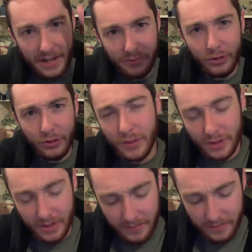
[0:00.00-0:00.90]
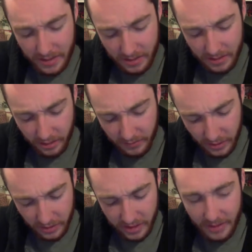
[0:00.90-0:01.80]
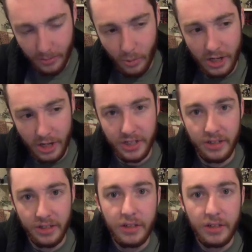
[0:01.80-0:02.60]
if this is your first time watching